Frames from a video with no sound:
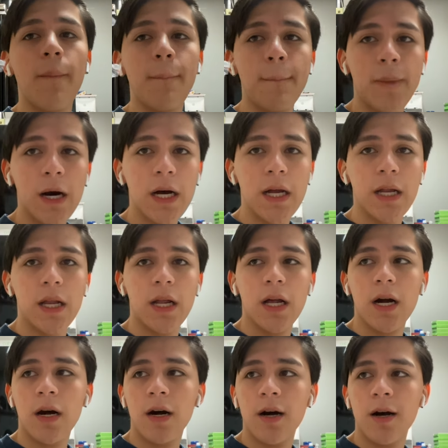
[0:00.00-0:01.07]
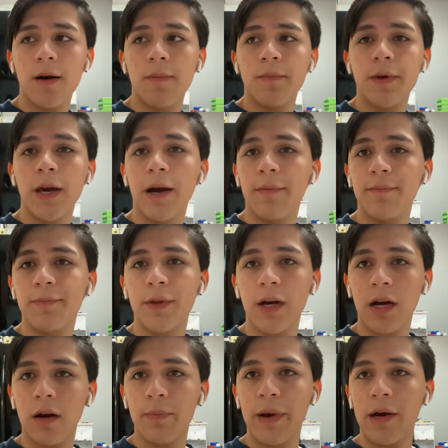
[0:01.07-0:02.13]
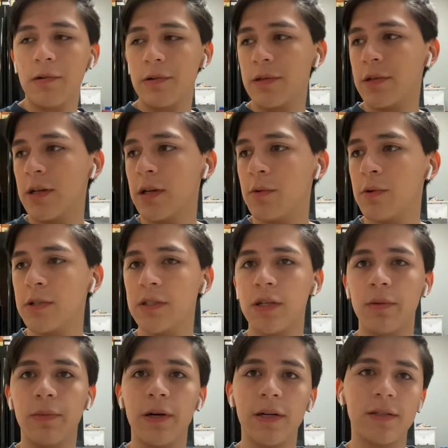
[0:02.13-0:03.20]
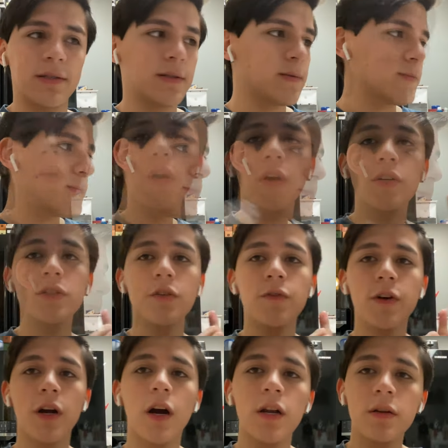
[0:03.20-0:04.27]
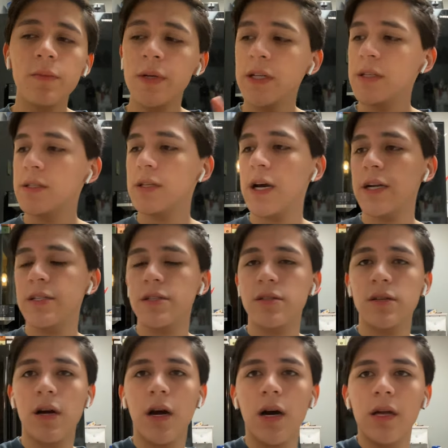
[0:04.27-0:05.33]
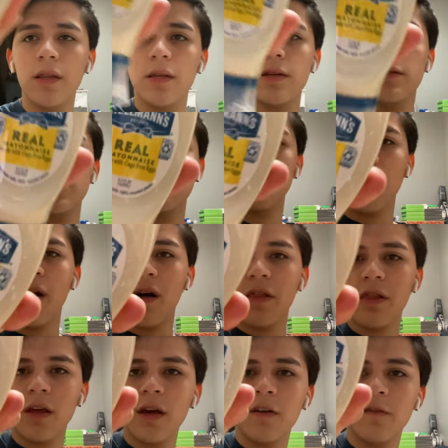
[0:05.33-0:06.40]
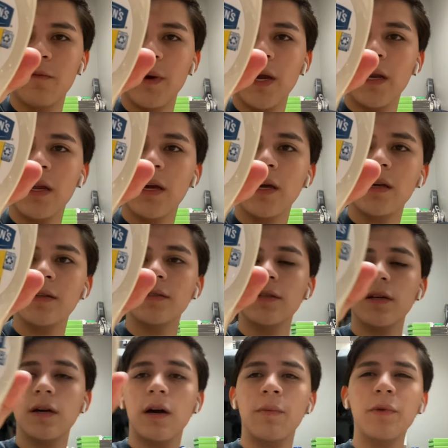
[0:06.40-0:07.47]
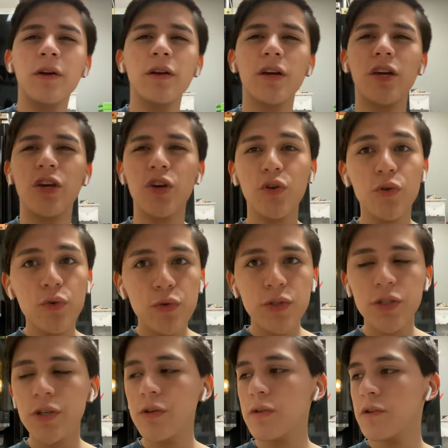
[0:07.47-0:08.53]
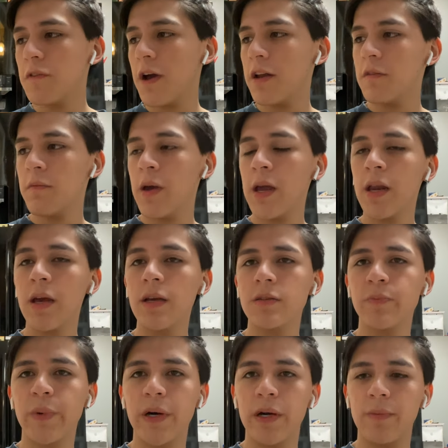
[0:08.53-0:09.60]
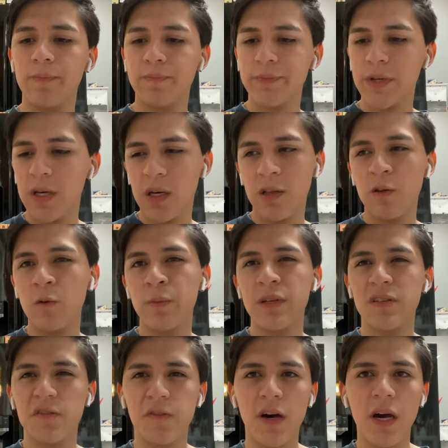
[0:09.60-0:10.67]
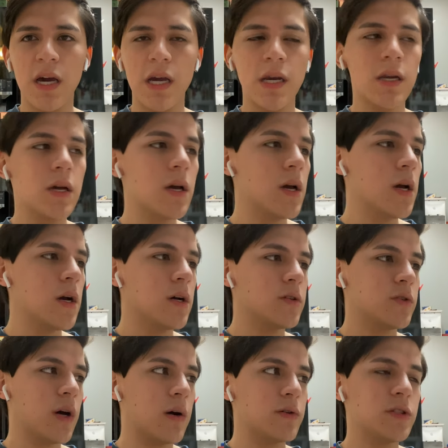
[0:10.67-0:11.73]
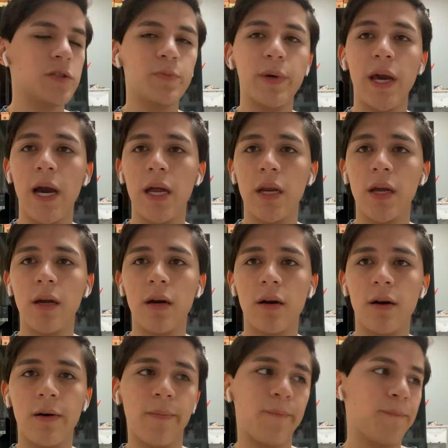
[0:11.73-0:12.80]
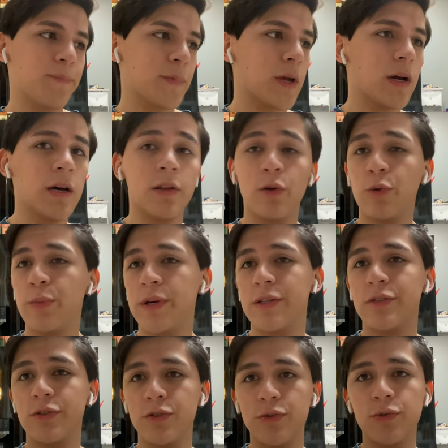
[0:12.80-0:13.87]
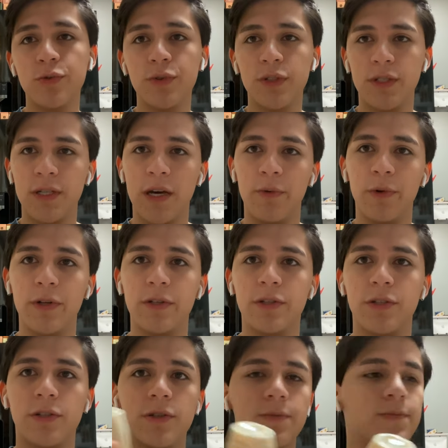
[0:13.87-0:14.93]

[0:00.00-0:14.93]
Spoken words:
But yeah, I got a pound and it was $10. So for condiments, I just got this small thing of mayonnaise. I'm not a huge, huge fan of mayonnaise, but a little bit is fine. So I'll just be adding a little bit to the sandwich.